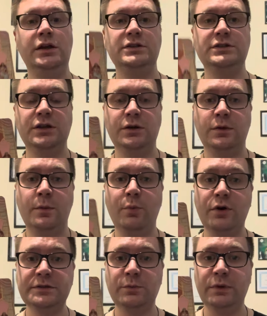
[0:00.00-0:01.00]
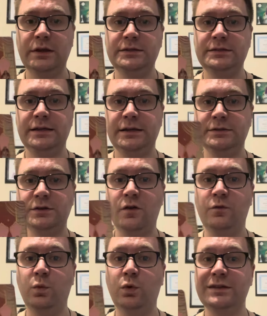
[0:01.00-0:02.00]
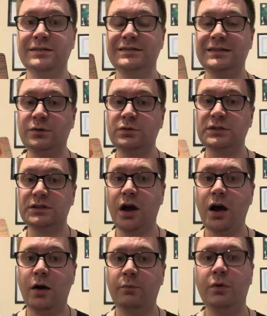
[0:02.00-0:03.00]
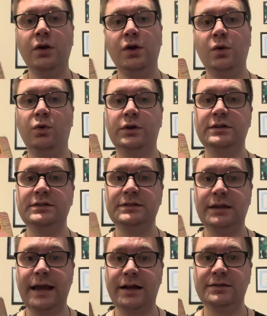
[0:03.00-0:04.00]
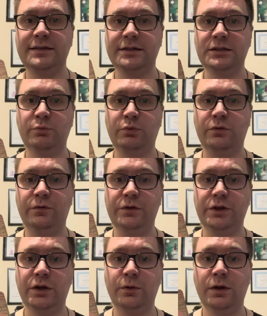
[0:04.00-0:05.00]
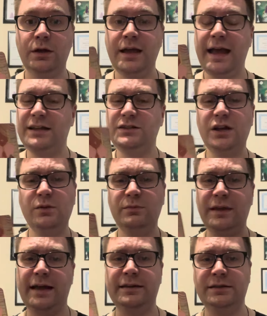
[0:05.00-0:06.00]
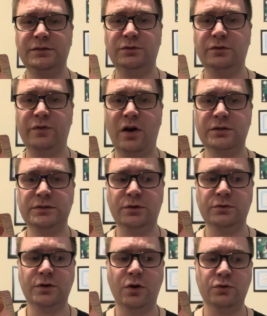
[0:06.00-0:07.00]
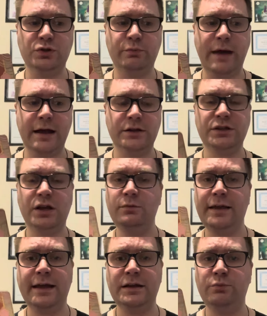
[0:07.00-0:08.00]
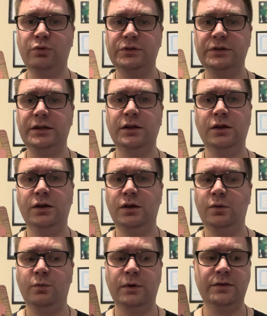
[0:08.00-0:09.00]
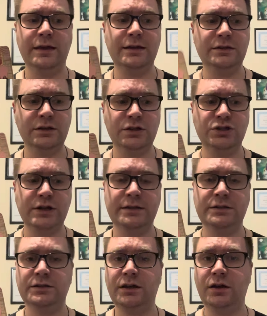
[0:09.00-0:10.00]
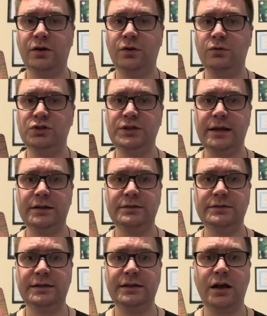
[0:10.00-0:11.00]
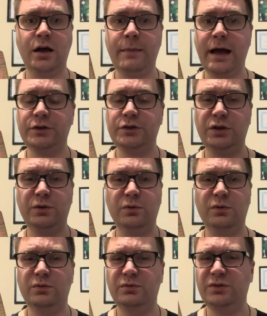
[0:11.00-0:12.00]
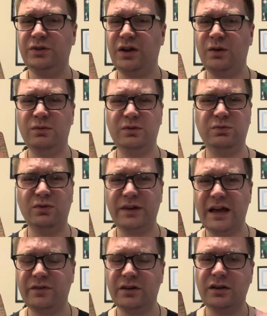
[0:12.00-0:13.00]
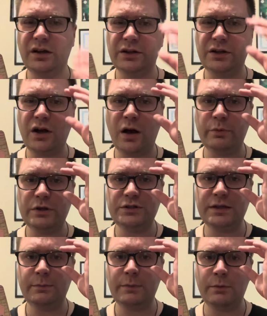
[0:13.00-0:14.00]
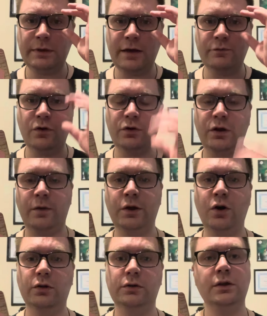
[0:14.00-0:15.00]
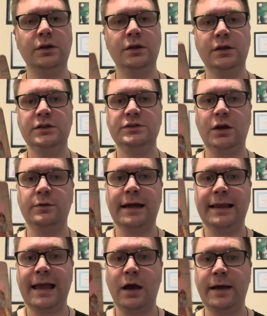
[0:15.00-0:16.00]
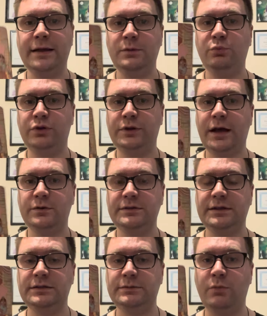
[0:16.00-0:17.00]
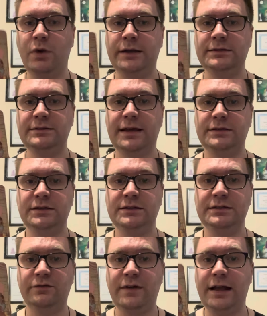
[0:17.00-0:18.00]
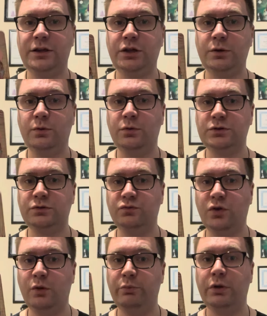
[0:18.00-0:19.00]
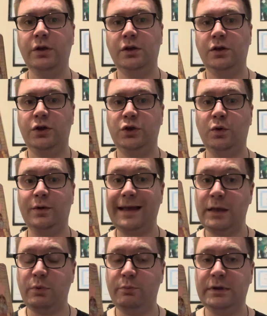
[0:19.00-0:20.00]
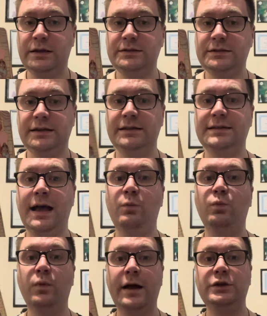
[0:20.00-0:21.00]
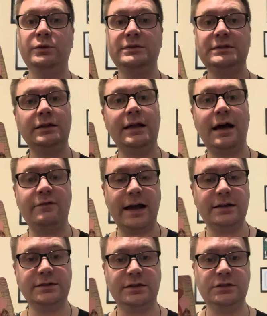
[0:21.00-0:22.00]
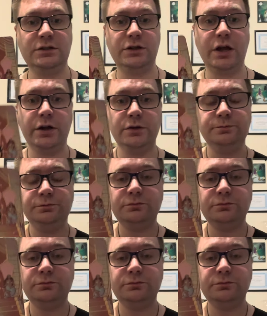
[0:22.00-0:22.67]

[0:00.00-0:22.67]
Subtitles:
to the possibilities of what is still to come, what is still accessible for you. And don't let any sort of arseholes hold you back. Don't let anybody with hidden agenda or jealousy come at you, you know, with whatever kind of garbage they maybe have got going on. Don't allow anybody else's mindset to devalue or to rob your capabilities and where you still have access to go.